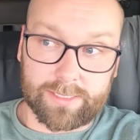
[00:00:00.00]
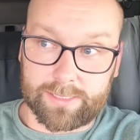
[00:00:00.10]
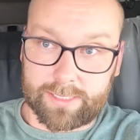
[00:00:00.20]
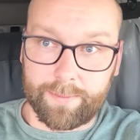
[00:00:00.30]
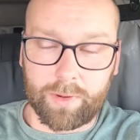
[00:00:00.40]

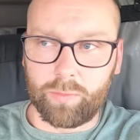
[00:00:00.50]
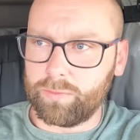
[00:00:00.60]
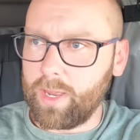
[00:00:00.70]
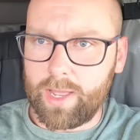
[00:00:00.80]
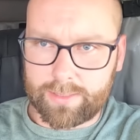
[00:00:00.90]
This
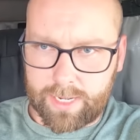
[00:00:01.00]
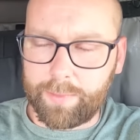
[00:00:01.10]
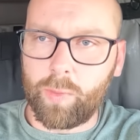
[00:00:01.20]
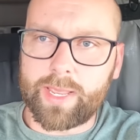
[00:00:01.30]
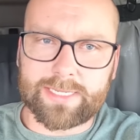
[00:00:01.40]
coming uh, this
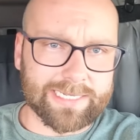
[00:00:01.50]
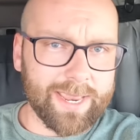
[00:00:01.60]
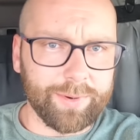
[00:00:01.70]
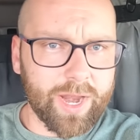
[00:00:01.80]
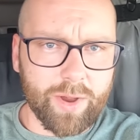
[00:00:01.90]
coming weekend is
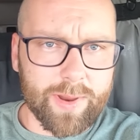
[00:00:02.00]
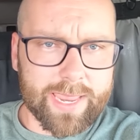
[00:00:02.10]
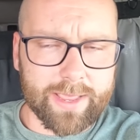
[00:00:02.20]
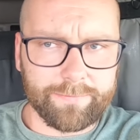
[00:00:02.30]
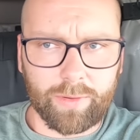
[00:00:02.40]
Labor Day
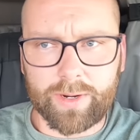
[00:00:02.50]
weekend